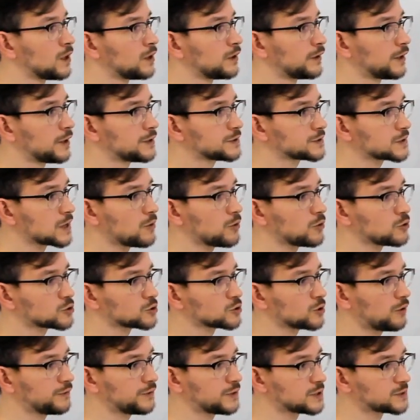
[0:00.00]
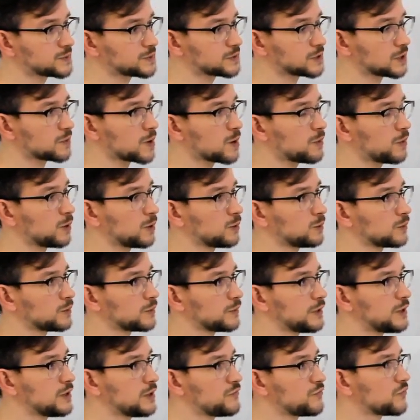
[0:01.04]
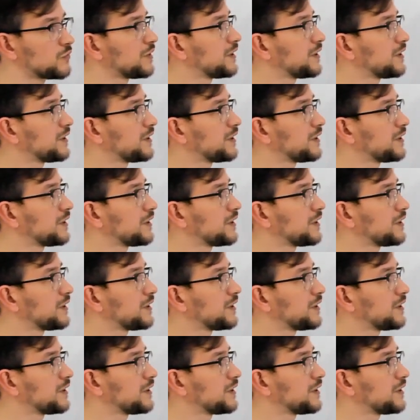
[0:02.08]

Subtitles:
That's how you solve the Knapsack problem if